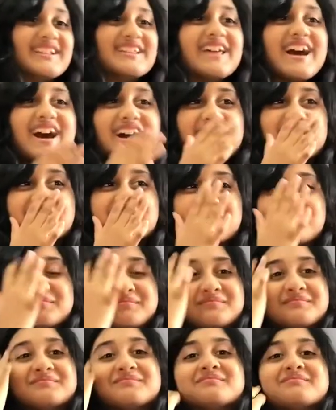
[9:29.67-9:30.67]
that?
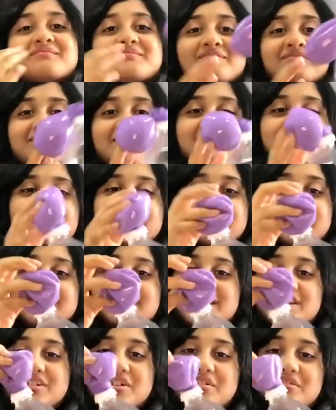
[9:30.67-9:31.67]

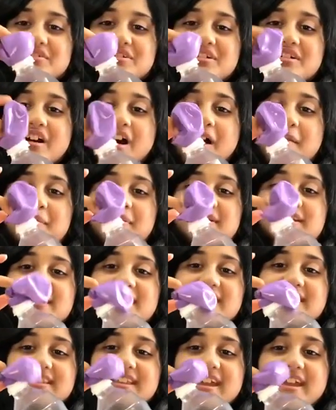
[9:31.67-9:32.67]
The total
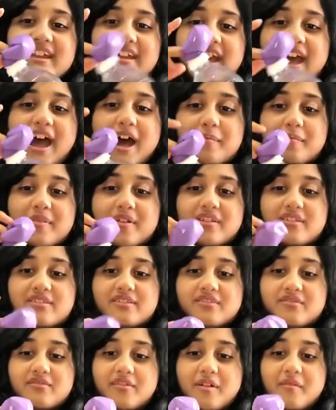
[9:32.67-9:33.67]
opposite thing happened
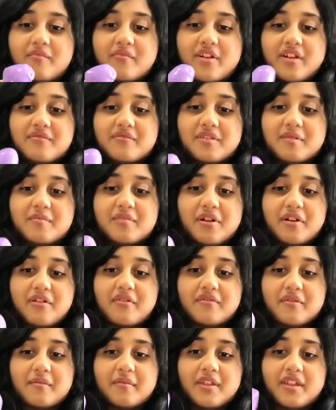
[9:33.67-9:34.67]
from when we blow
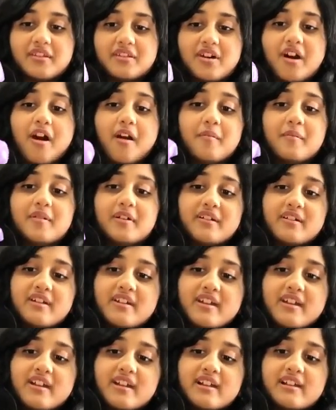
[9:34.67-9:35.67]
from the top.
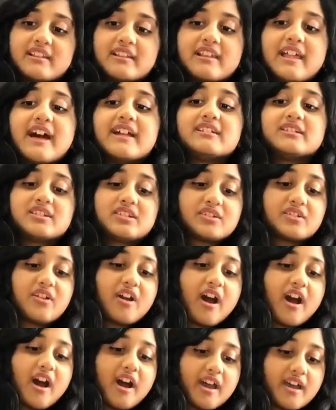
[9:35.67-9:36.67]
Let's
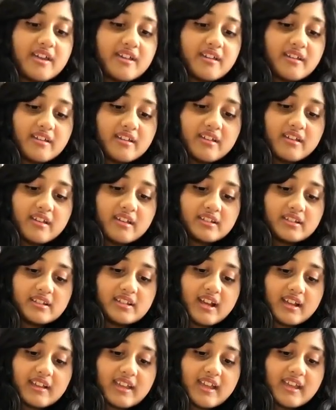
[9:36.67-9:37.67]
try
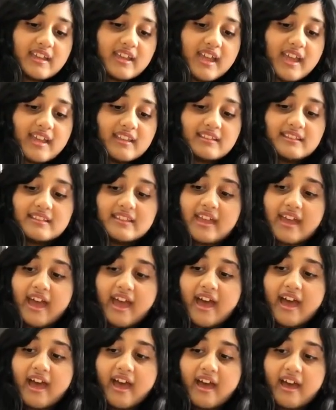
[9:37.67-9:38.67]
sucking in the
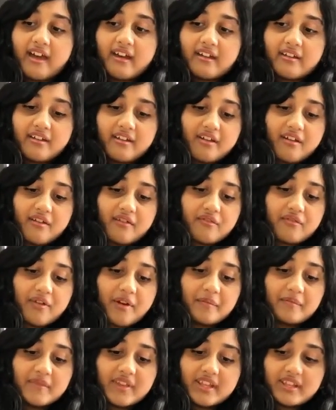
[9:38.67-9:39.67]
air from
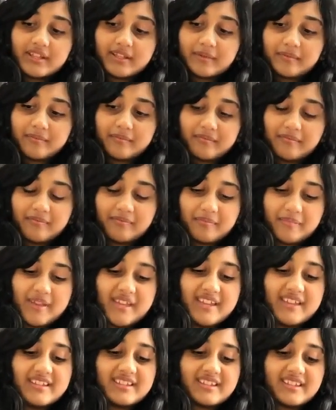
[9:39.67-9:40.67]
this
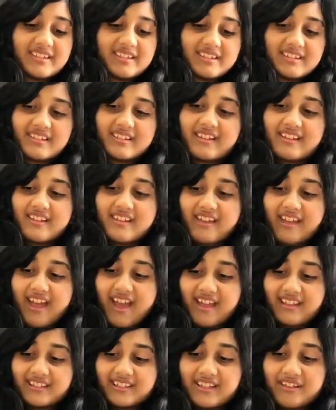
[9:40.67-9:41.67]
piece
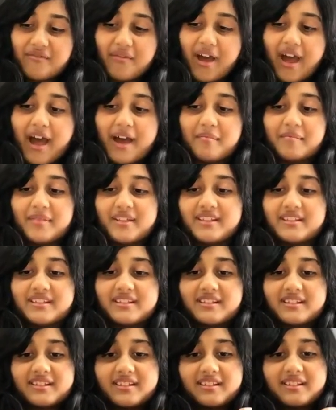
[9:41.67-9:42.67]
and see what
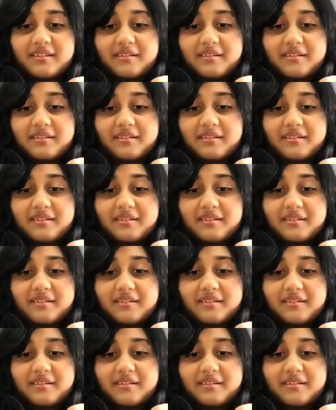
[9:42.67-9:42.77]
happens.